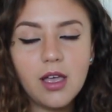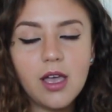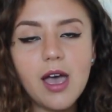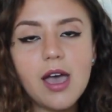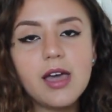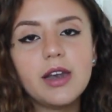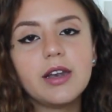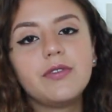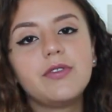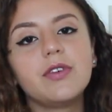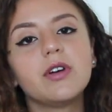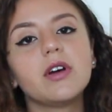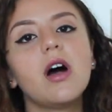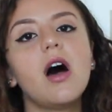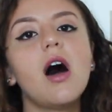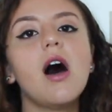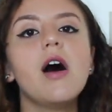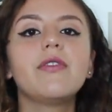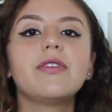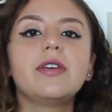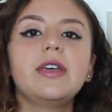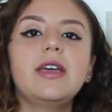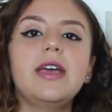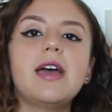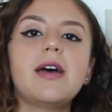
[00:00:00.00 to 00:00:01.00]
And if you're
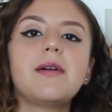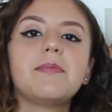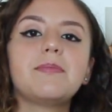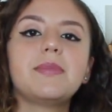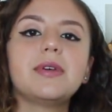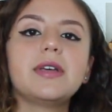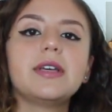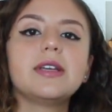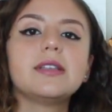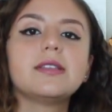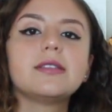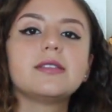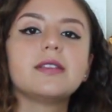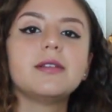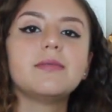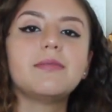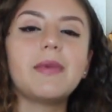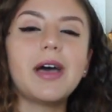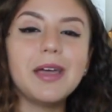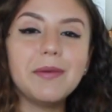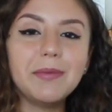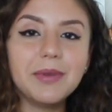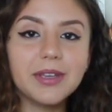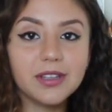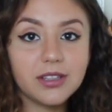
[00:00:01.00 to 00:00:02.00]
off campus, it
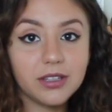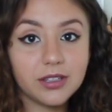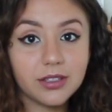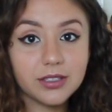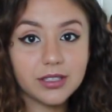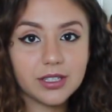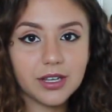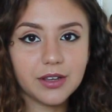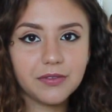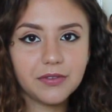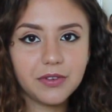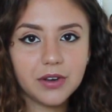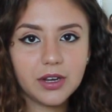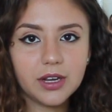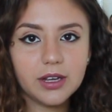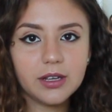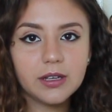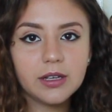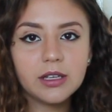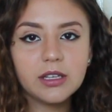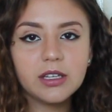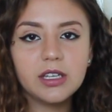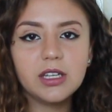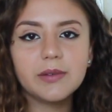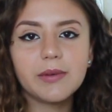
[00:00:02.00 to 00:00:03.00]
might be a little different.
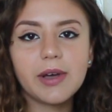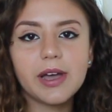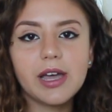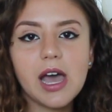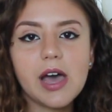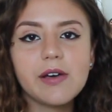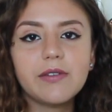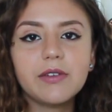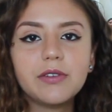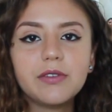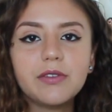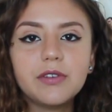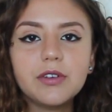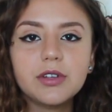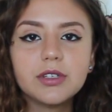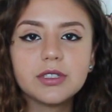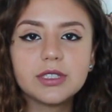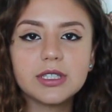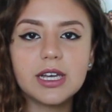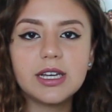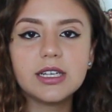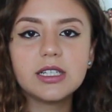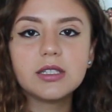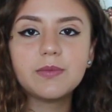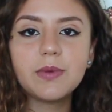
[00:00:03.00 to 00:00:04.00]
You might have a
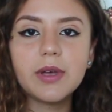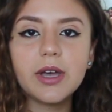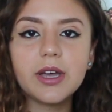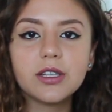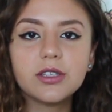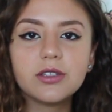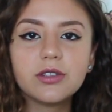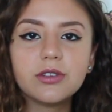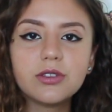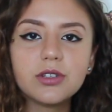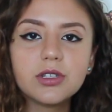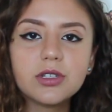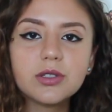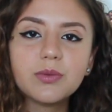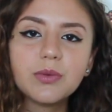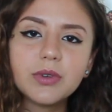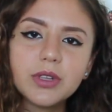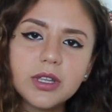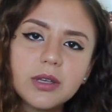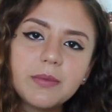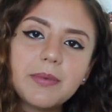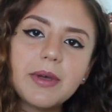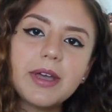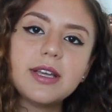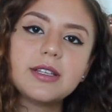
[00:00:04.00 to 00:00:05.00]
full-size bed, so just
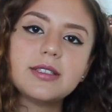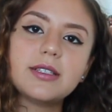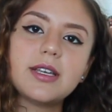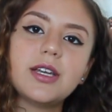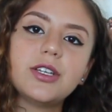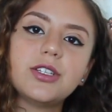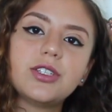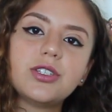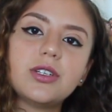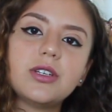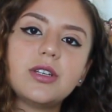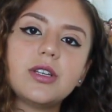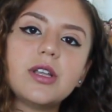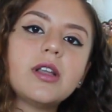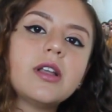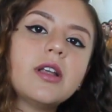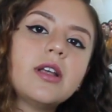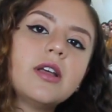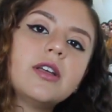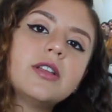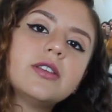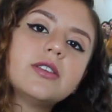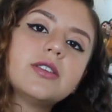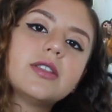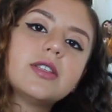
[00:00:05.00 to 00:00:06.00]
really pay attention
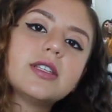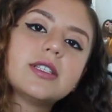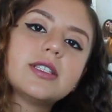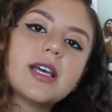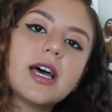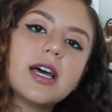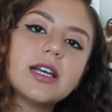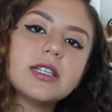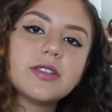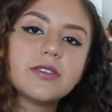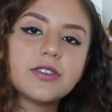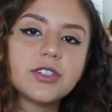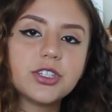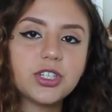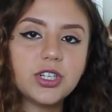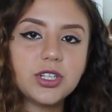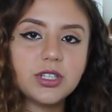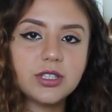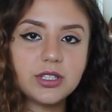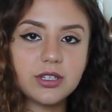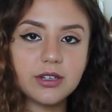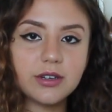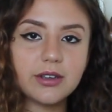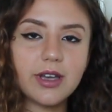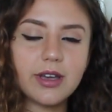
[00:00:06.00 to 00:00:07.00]
to the size of the
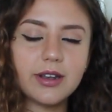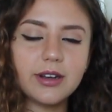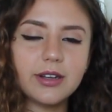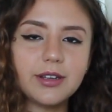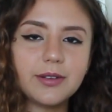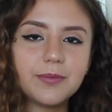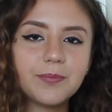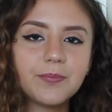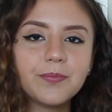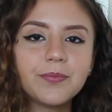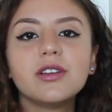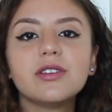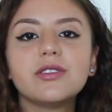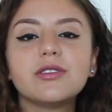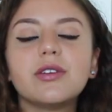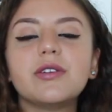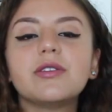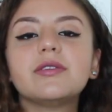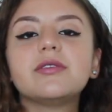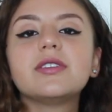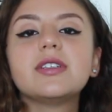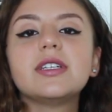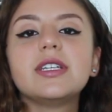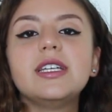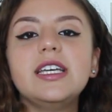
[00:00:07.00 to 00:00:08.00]
sheets you're getting.
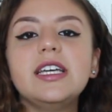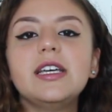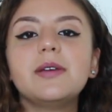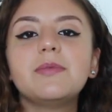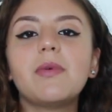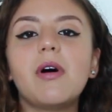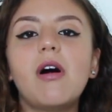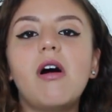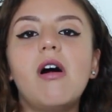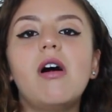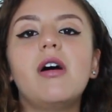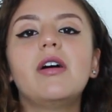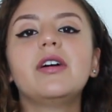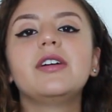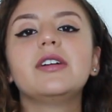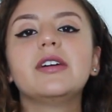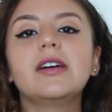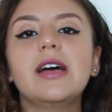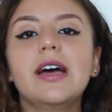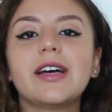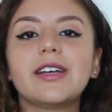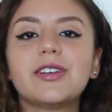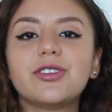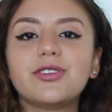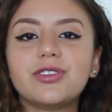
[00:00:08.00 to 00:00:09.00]
So to keep all your
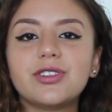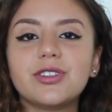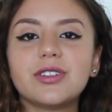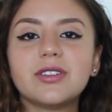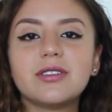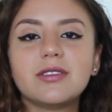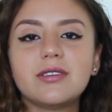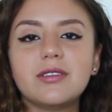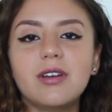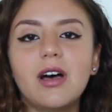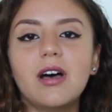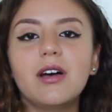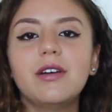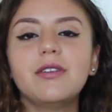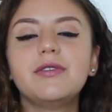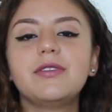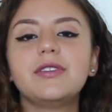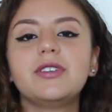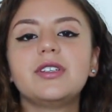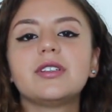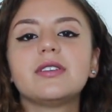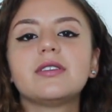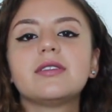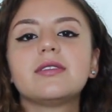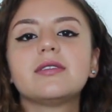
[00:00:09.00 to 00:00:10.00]
extra
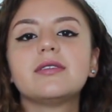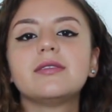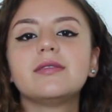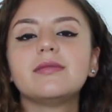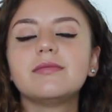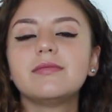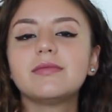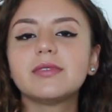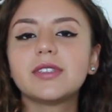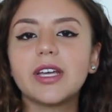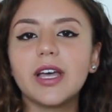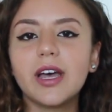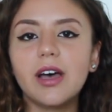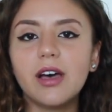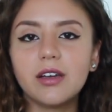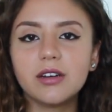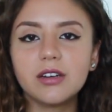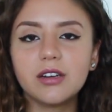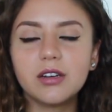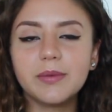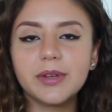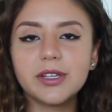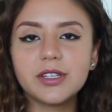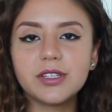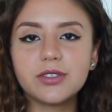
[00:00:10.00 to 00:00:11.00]
stuff, just get
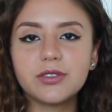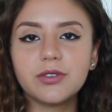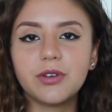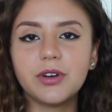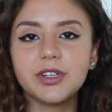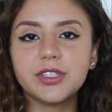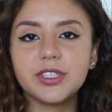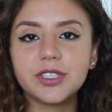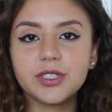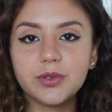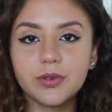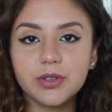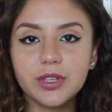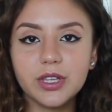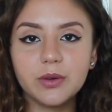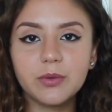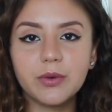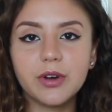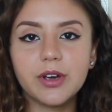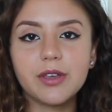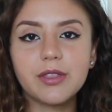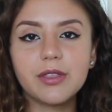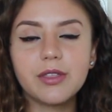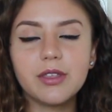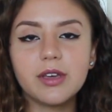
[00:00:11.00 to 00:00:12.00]
under bed storage. It's really
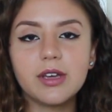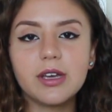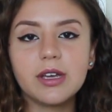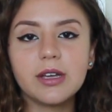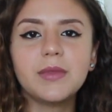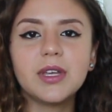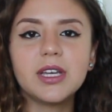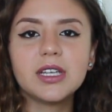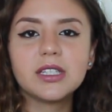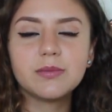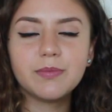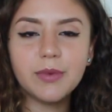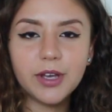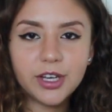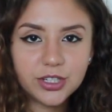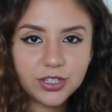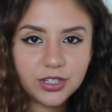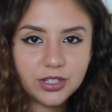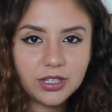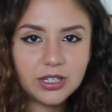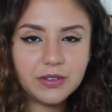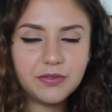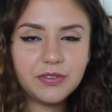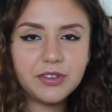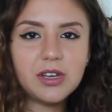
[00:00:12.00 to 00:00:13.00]
worth it,
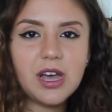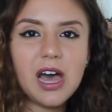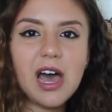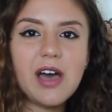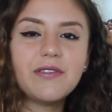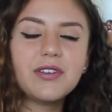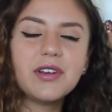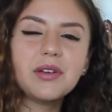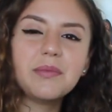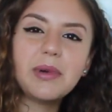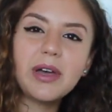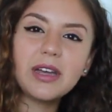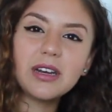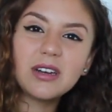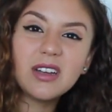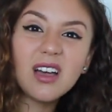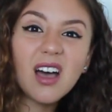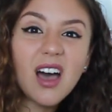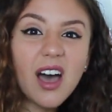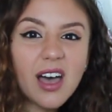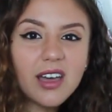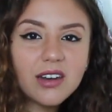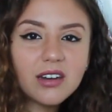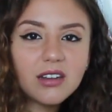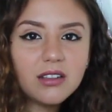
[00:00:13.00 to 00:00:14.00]
especially if you have your bed
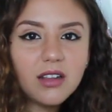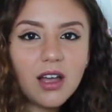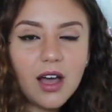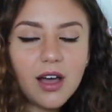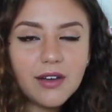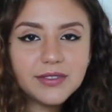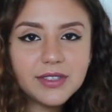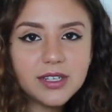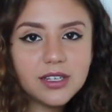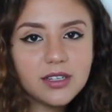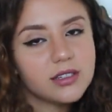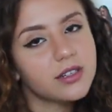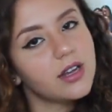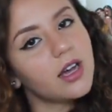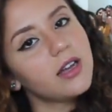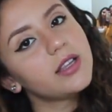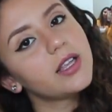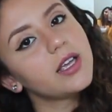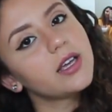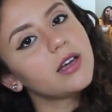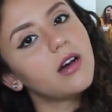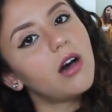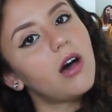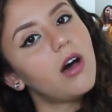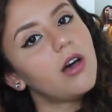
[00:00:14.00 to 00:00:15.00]
kind of lofted, not
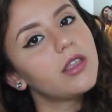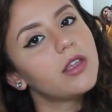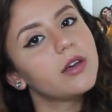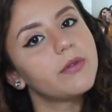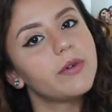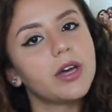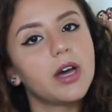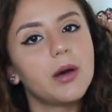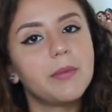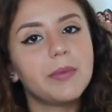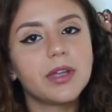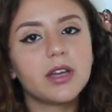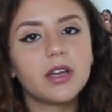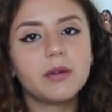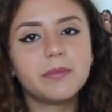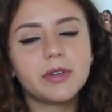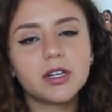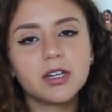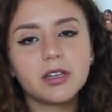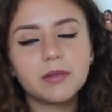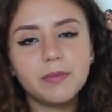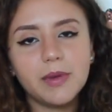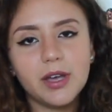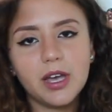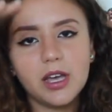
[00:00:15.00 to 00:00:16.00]
like all the way up like a
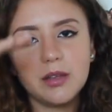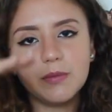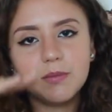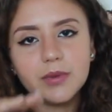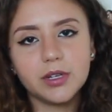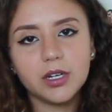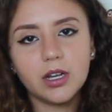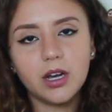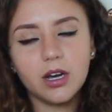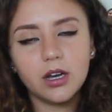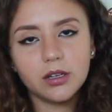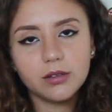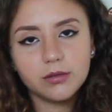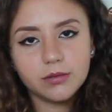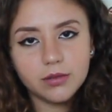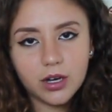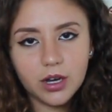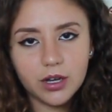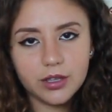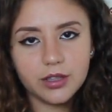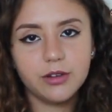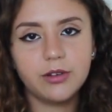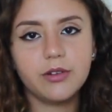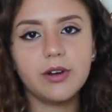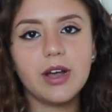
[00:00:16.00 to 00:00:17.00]
bunk bed, but not
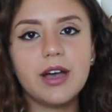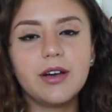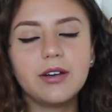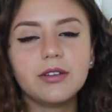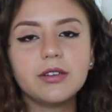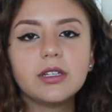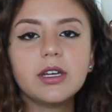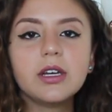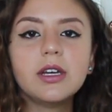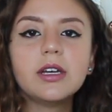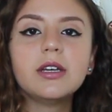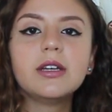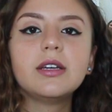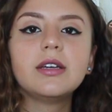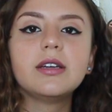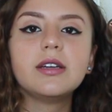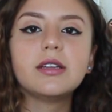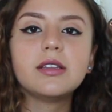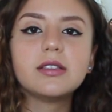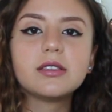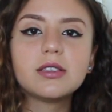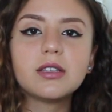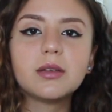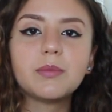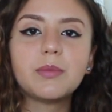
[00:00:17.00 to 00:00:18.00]
on the ground.
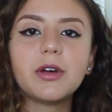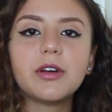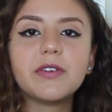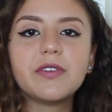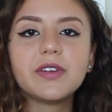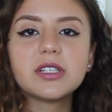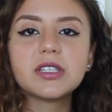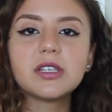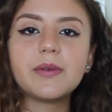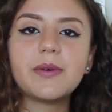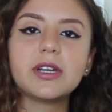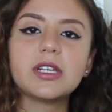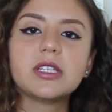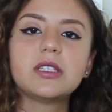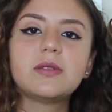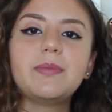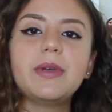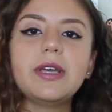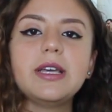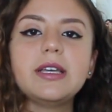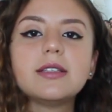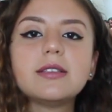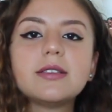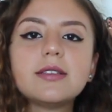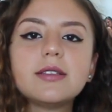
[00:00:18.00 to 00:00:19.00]
It's the perfect amount of
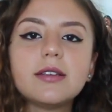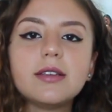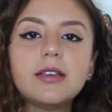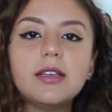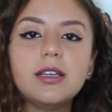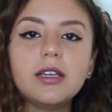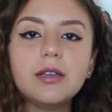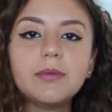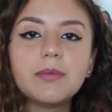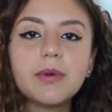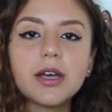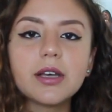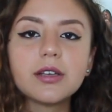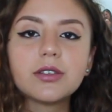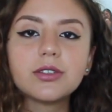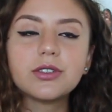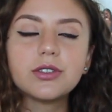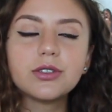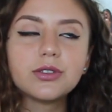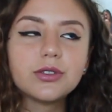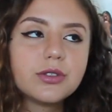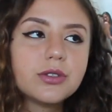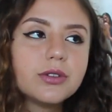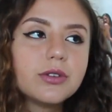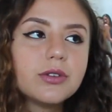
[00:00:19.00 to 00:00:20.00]
space to keep
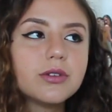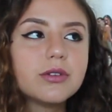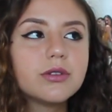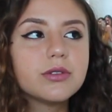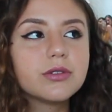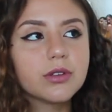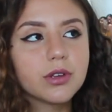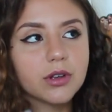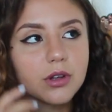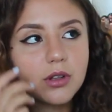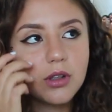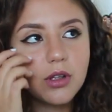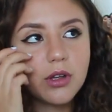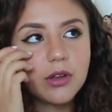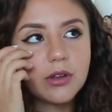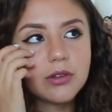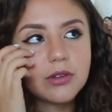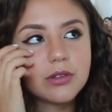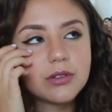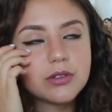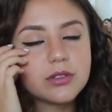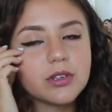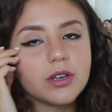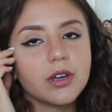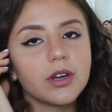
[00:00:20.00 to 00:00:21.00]
extra shoes or
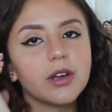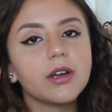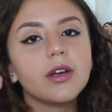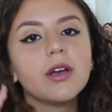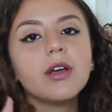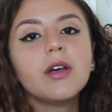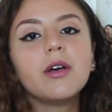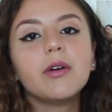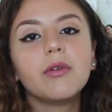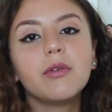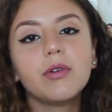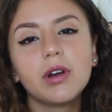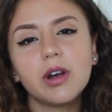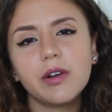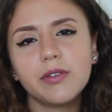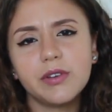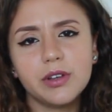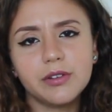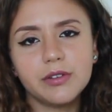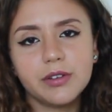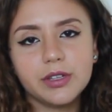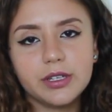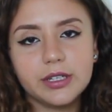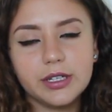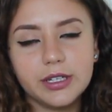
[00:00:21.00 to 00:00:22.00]
clothes or whatever
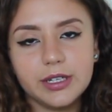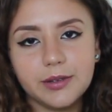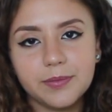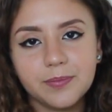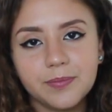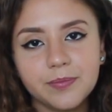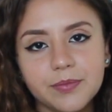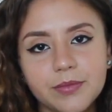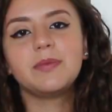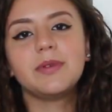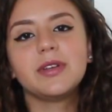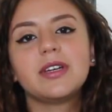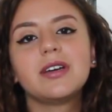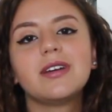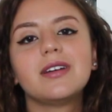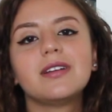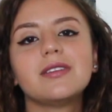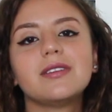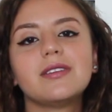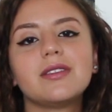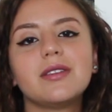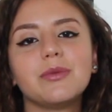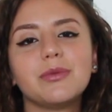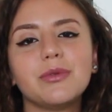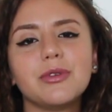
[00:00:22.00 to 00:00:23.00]
you really need.
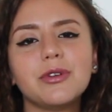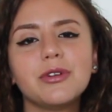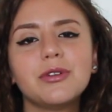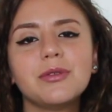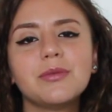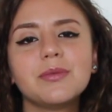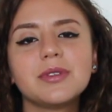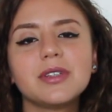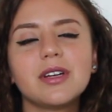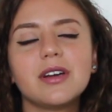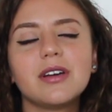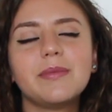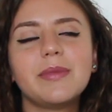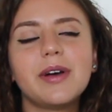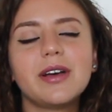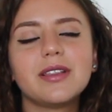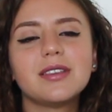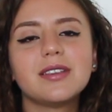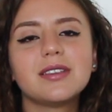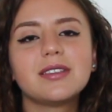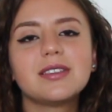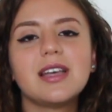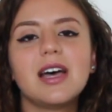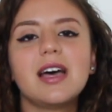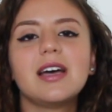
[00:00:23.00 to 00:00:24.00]
Because the rooms are
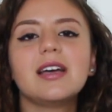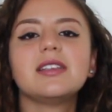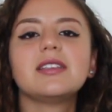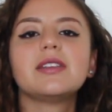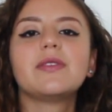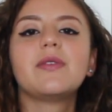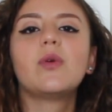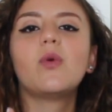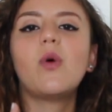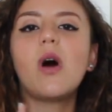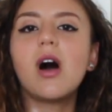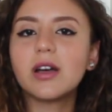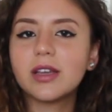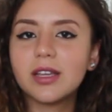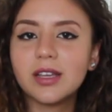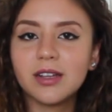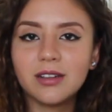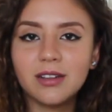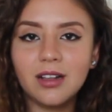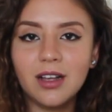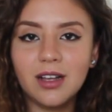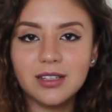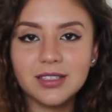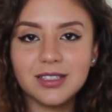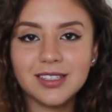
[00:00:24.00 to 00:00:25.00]
about the size of a
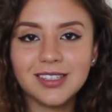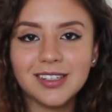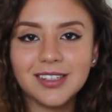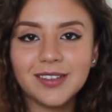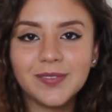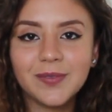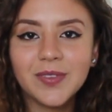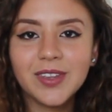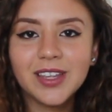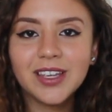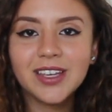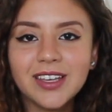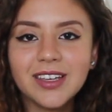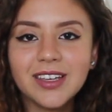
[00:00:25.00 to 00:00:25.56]
walk-in closet.